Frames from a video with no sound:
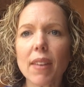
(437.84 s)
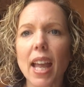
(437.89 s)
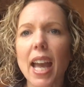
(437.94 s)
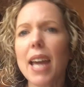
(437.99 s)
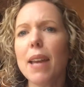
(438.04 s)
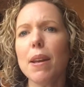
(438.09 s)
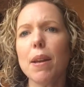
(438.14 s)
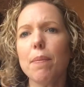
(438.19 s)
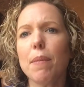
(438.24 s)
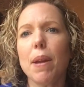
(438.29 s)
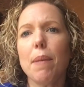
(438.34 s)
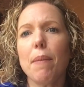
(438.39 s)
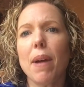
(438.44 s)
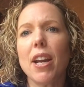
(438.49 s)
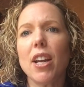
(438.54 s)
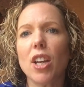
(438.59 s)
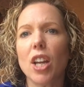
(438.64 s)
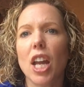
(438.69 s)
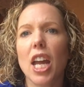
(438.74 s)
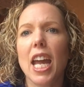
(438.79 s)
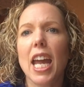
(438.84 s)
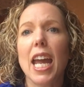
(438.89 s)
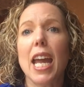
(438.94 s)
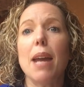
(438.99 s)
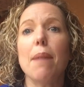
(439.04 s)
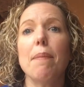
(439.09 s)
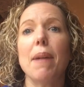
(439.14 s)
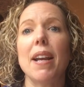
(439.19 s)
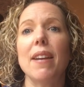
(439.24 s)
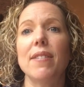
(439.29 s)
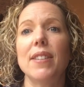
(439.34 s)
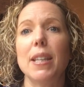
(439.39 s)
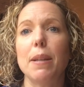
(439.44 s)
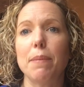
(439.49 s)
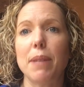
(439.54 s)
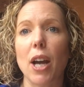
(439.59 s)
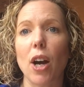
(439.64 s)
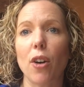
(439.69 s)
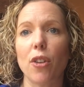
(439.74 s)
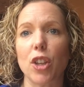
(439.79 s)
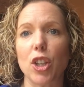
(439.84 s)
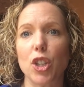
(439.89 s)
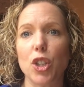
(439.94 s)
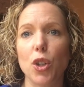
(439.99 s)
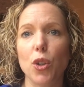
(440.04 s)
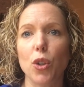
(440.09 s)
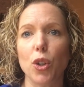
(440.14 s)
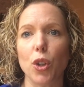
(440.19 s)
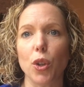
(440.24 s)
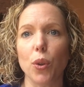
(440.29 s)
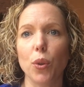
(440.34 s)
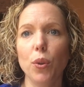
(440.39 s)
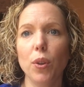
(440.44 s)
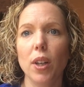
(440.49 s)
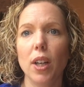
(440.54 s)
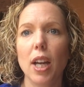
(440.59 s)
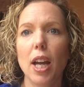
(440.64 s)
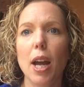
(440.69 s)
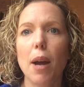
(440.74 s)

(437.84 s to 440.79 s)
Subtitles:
And it might have seemed healthy to you,